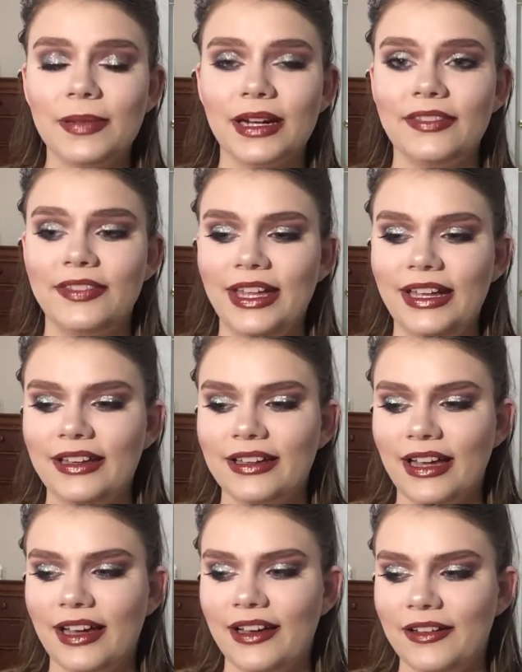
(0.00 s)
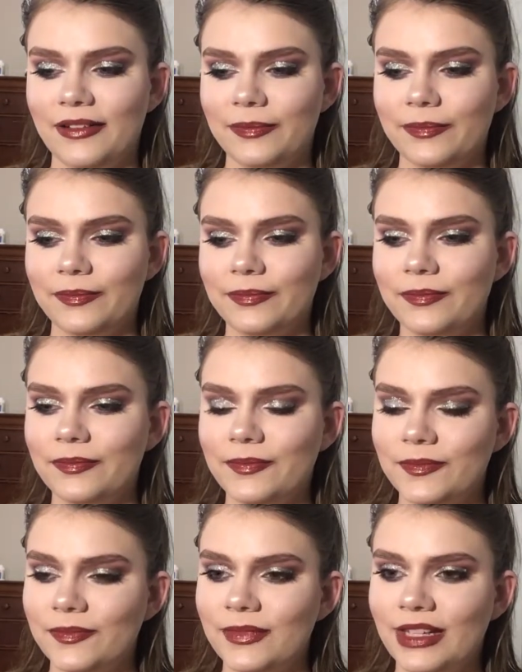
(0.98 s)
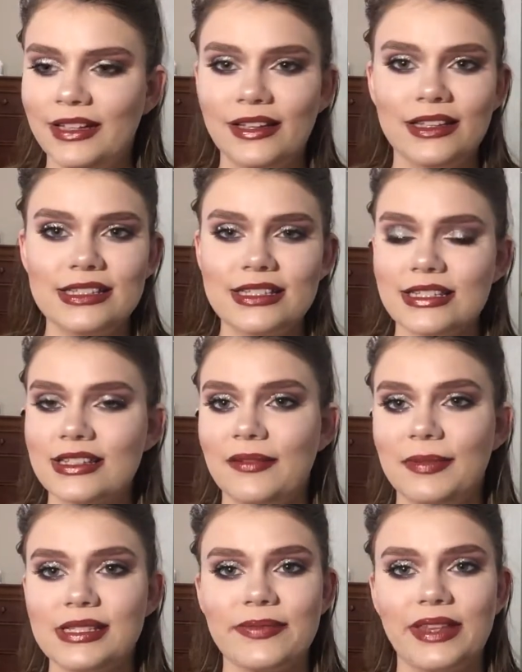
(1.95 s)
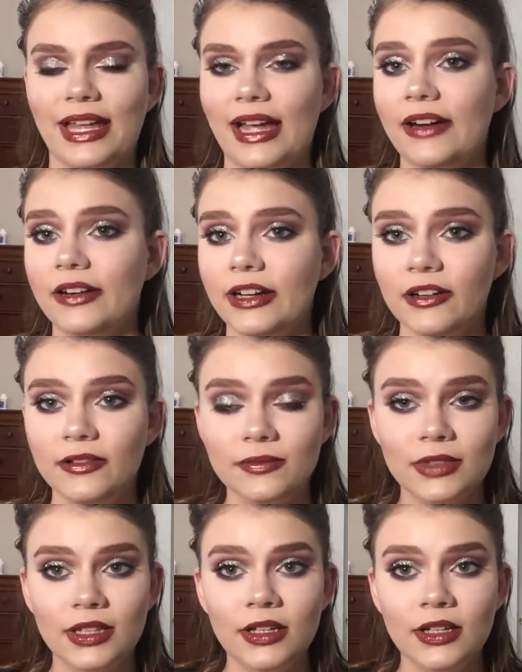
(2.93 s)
but I think it's just going to be something like, I don't know,